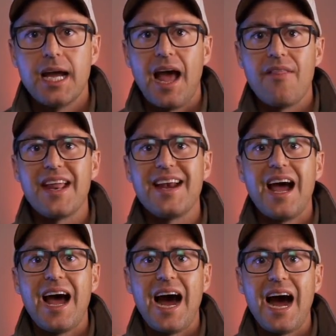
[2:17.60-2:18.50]
and then
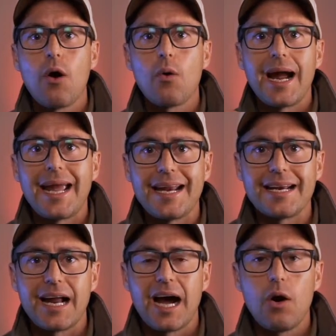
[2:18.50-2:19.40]
how I
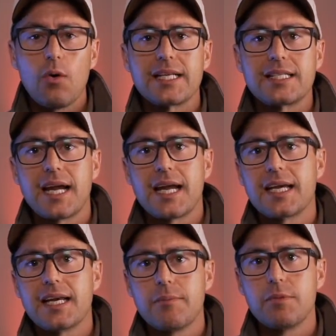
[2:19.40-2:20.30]
edit, how I take
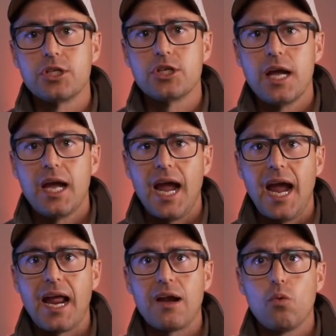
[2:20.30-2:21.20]
an image
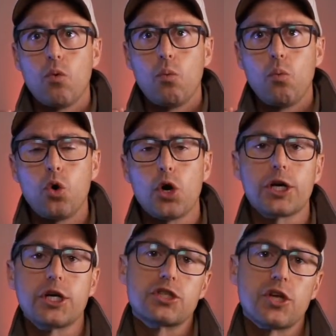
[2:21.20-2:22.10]
and
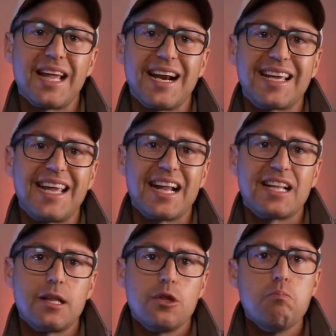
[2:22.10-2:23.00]
work it so that I get
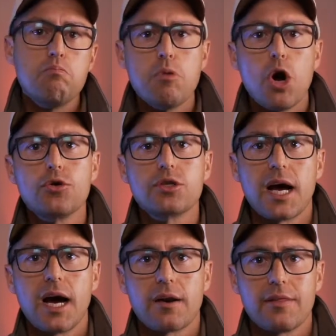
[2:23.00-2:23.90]
the most
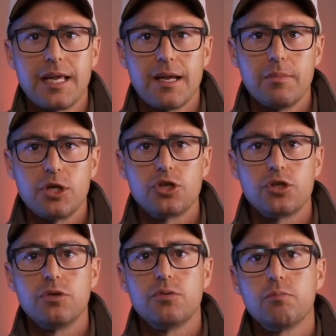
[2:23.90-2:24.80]
out of the image
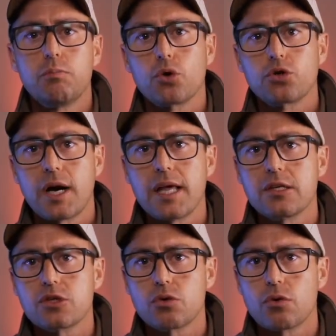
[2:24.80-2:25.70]
to portray the
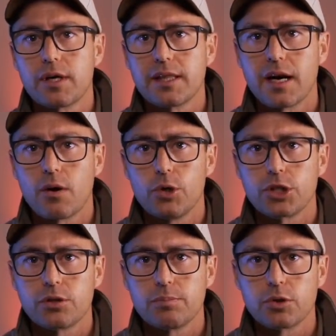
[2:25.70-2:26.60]
story that I
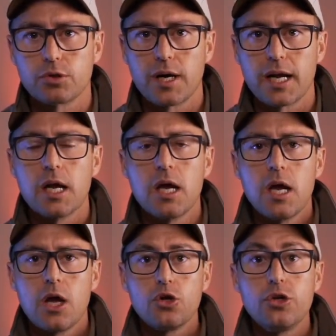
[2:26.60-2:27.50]
wish to portray
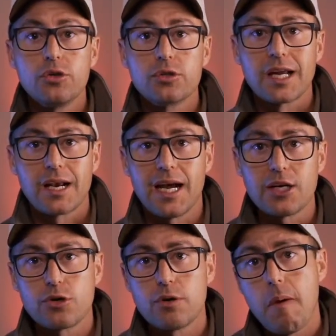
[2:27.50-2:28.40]
using
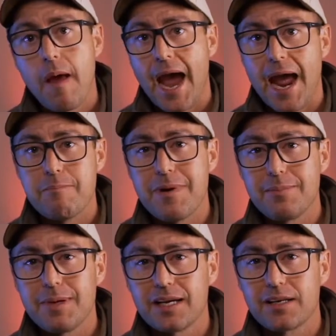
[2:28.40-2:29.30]
Lightroom and
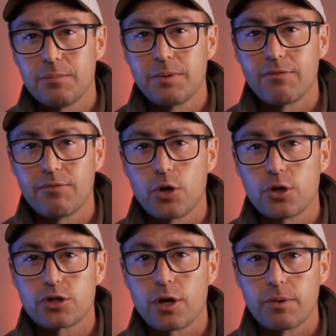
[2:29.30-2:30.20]
maybe a little bit of
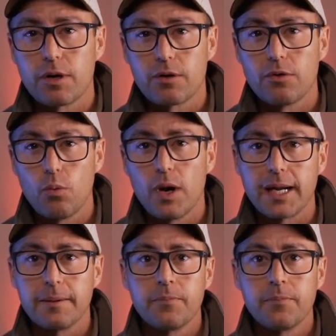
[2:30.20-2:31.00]
Photoshop along the way.